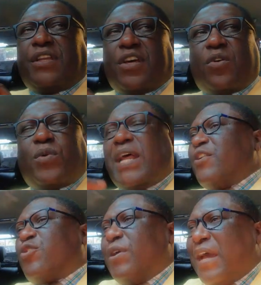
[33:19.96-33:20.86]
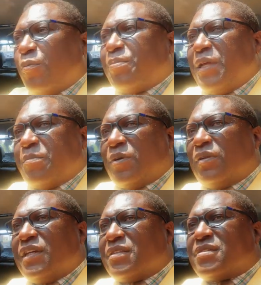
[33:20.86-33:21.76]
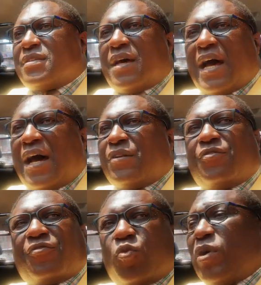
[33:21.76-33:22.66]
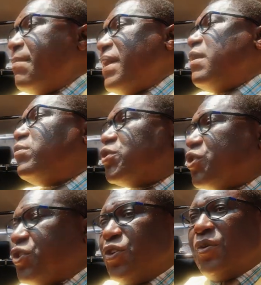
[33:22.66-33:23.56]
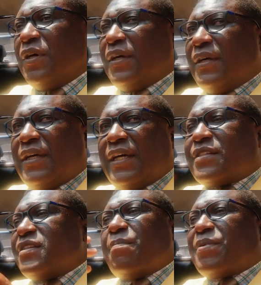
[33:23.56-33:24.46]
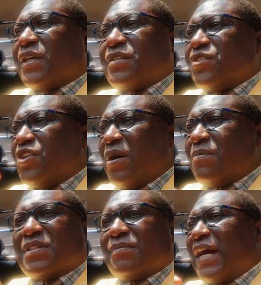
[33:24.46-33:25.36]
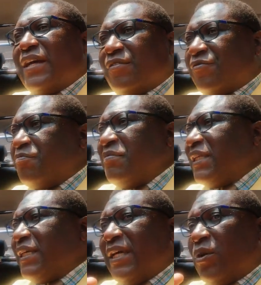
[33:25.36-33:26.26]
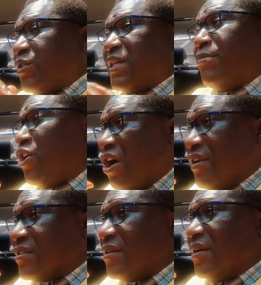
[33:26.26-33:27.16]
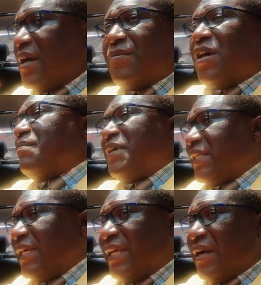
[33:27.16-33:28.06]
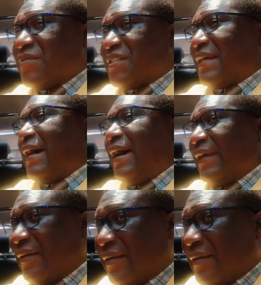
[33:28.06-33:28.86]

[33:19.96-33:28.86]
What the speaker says: you know, when I do help people, it's out of what I'm able to do. It's not because, you know, I'm some kind of millionaire, which I'm not. I'm not a millionaire. I'm just a guy.